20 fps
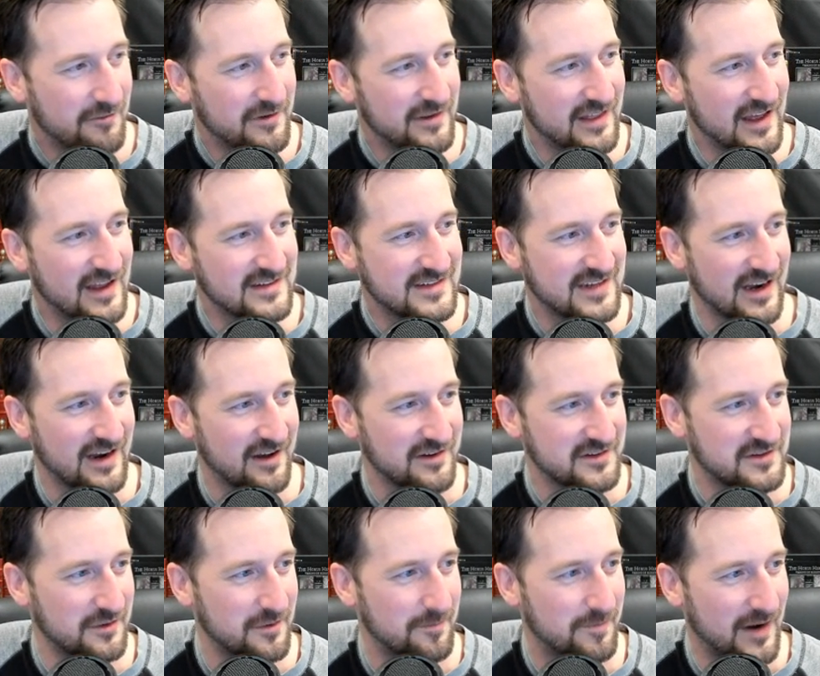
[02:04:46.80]
We then set
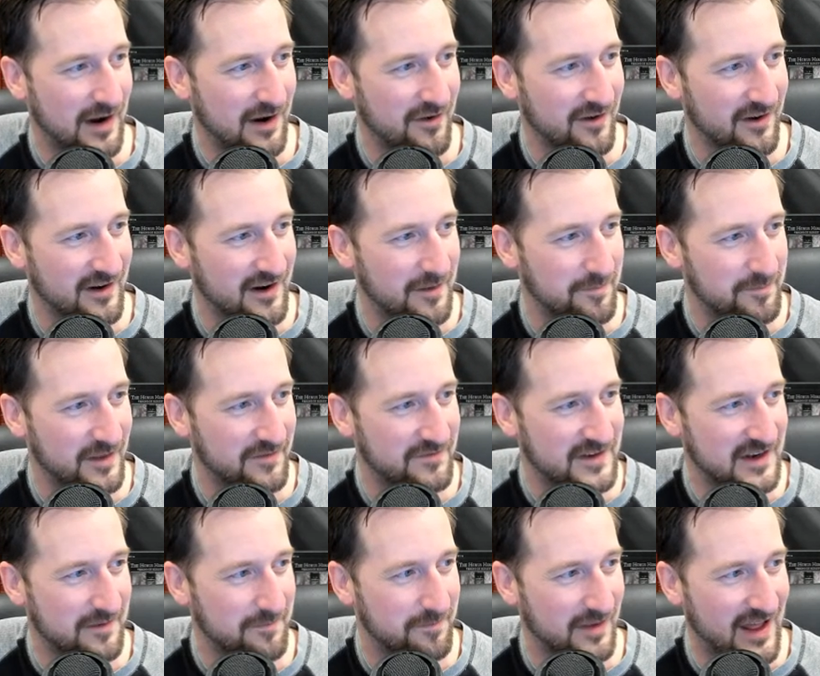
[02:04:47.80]
out to empower and
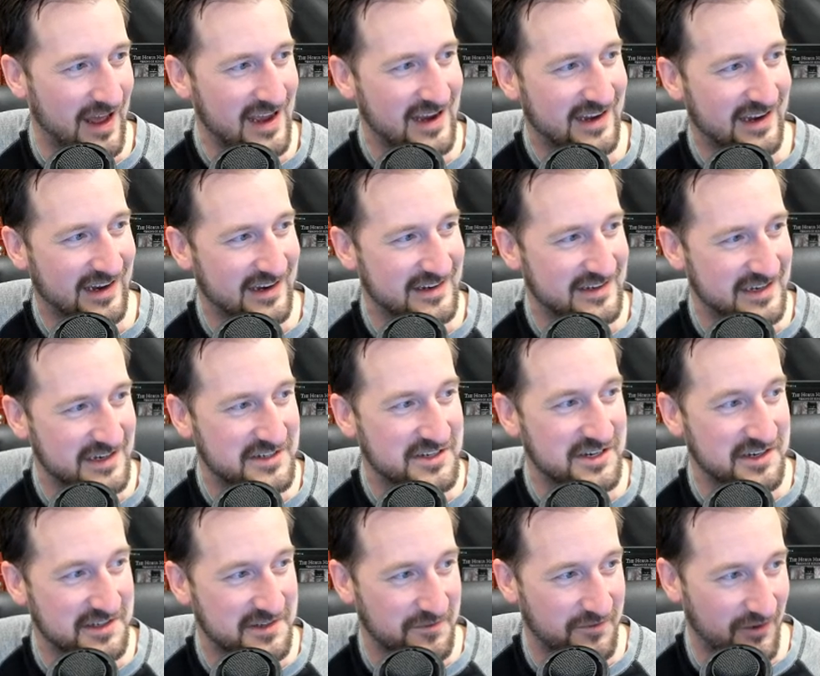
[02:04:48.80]
uplifting black and
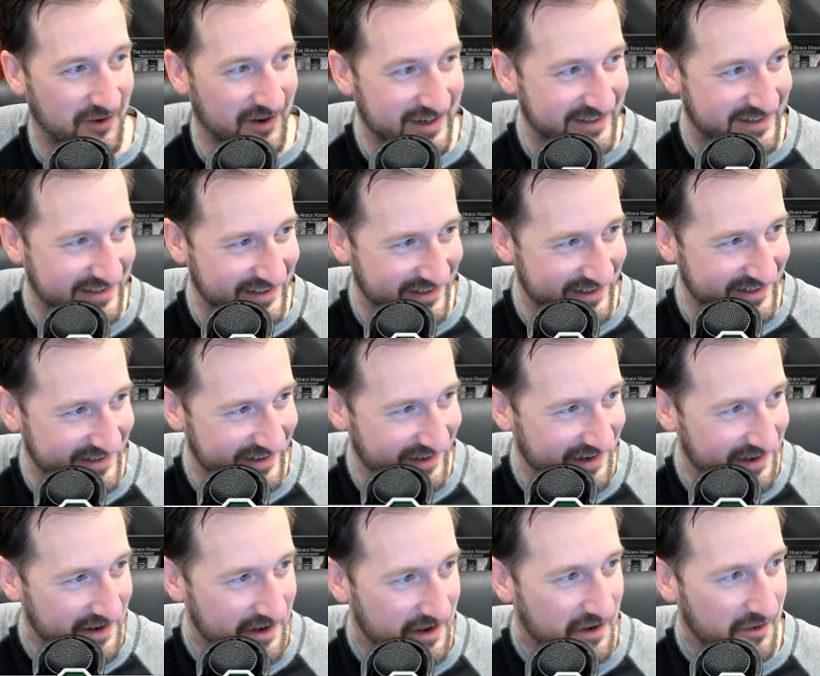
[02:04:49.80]
indigenous voices.
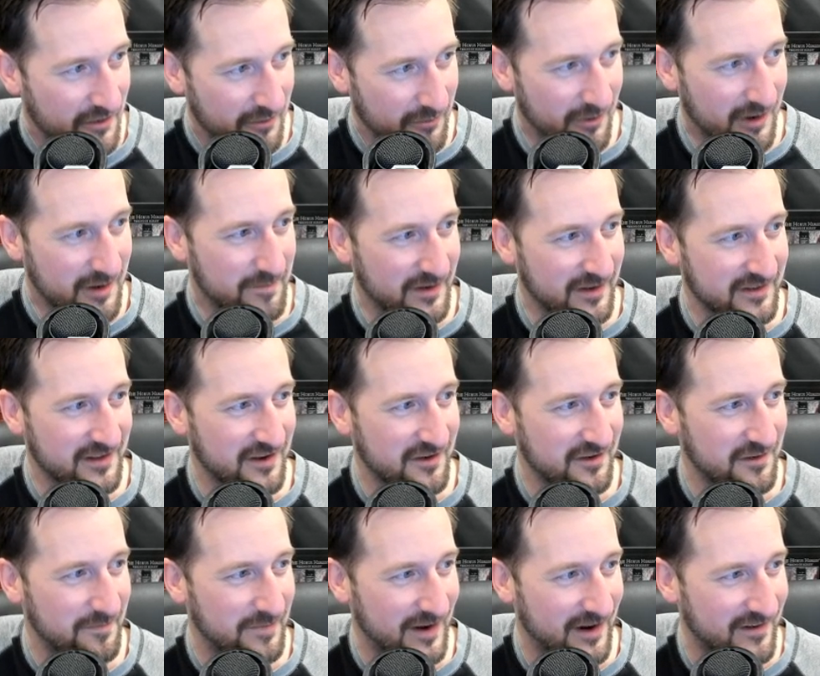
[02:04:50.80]
We want to build
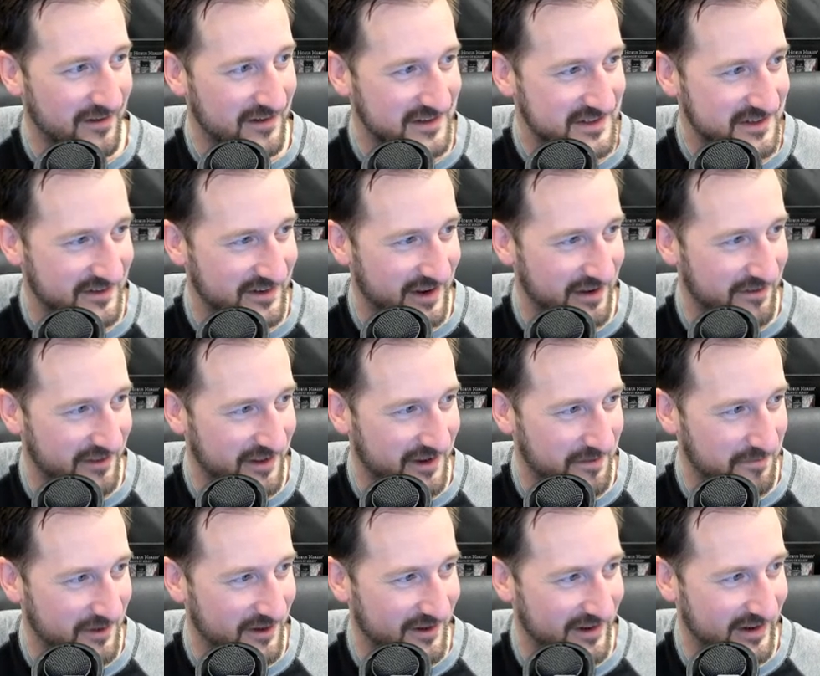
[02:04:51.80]
local powers to enable the
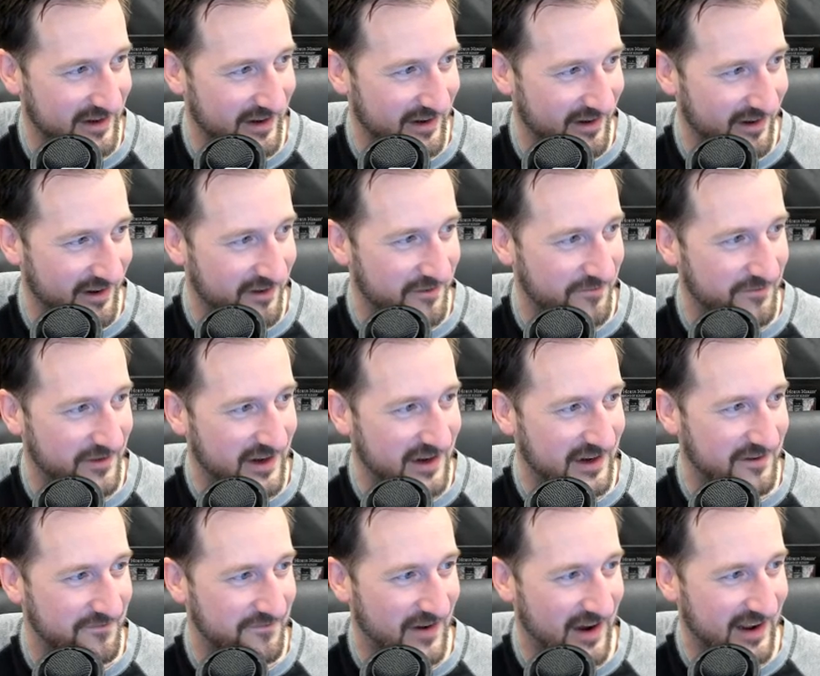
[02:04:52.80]
community to
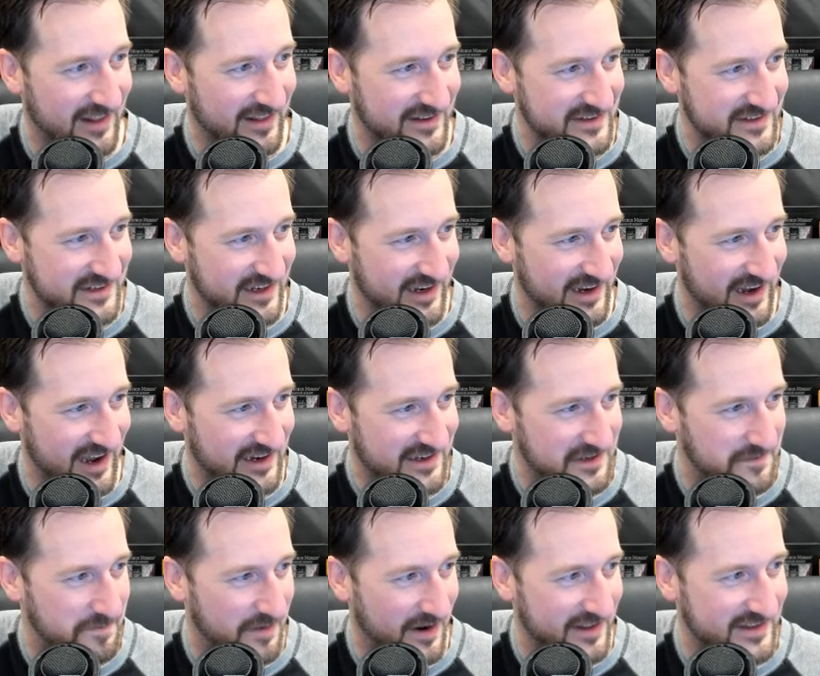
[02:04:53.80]
intervene in violence
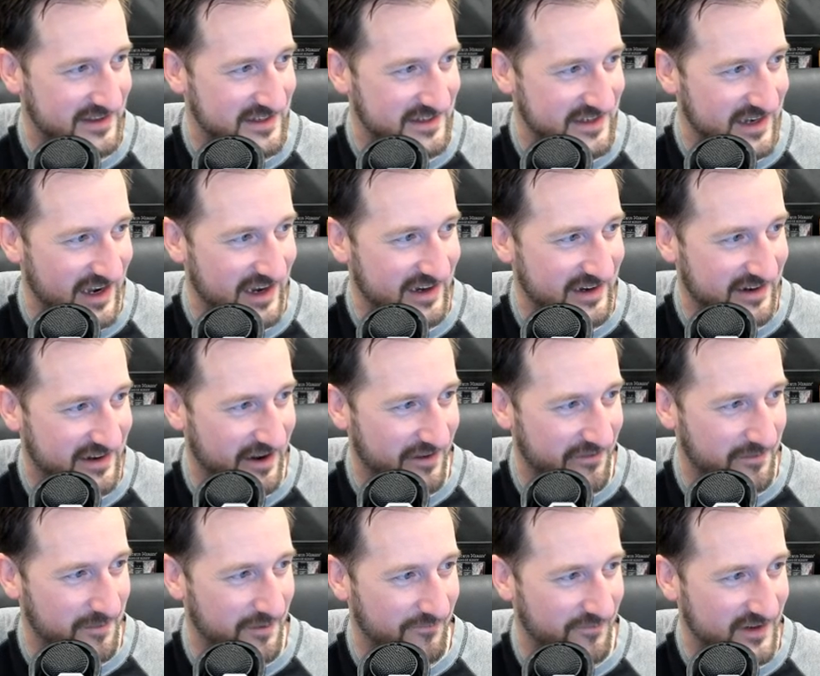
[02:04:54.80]
enacted by the state and
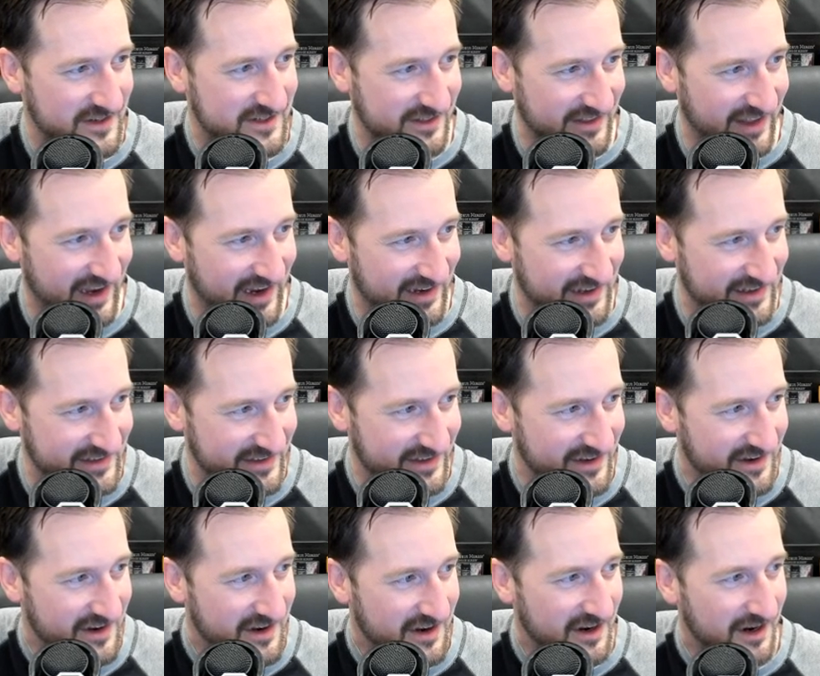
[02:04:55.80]
government
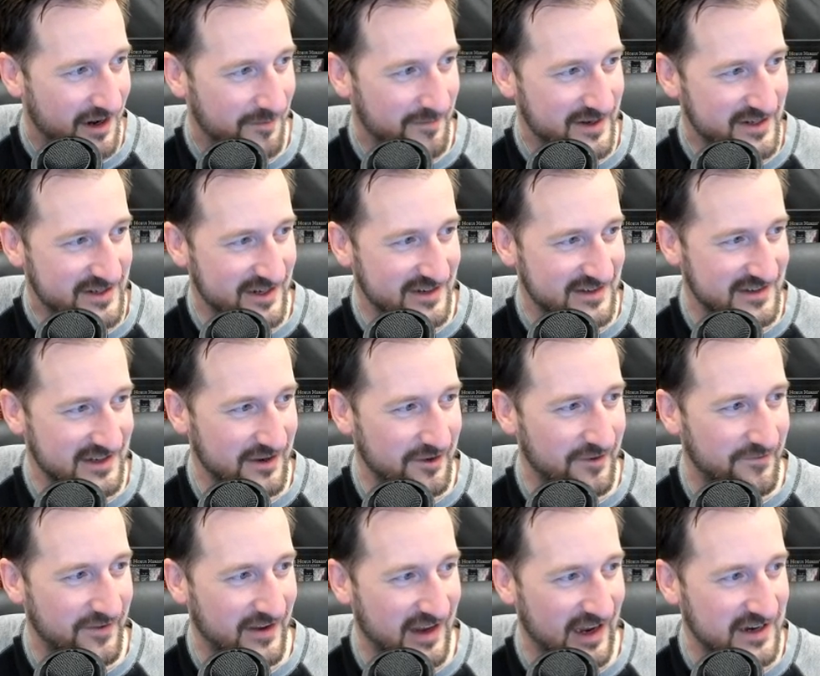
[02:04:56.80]
vigilantes. Our mission is the
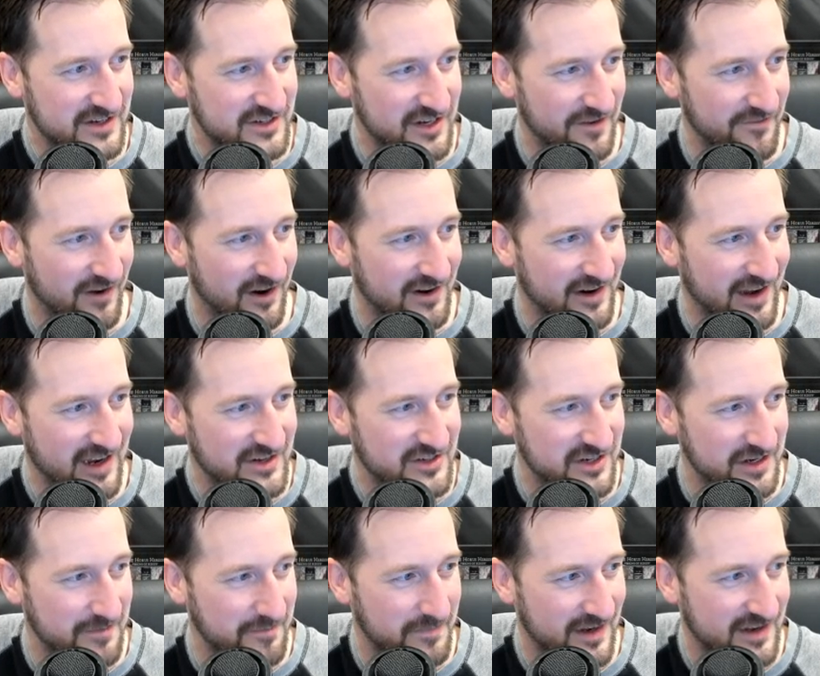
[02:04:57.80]
unification of our
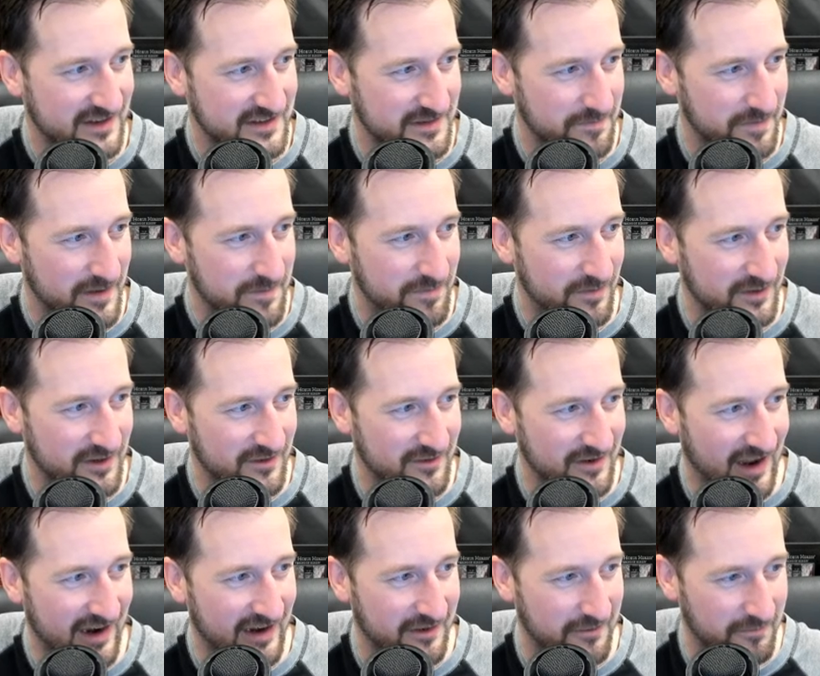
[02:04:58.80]
nation because the people
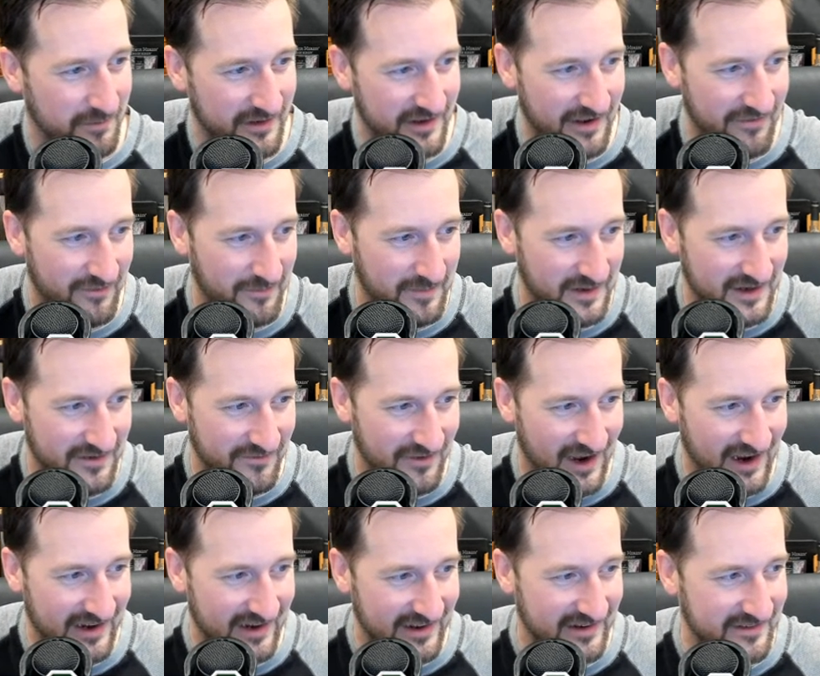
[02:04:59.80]
united will never be
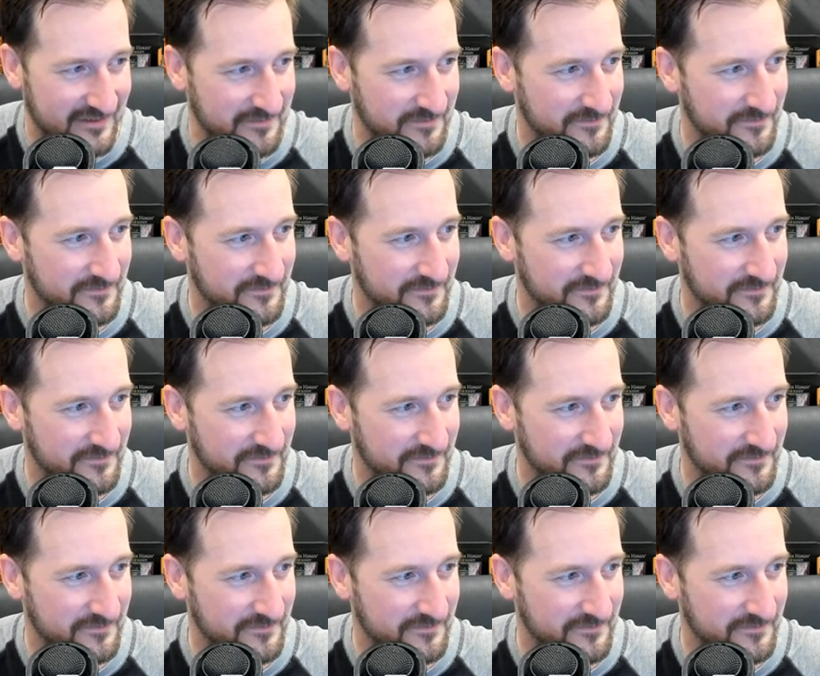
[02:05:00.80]
divided.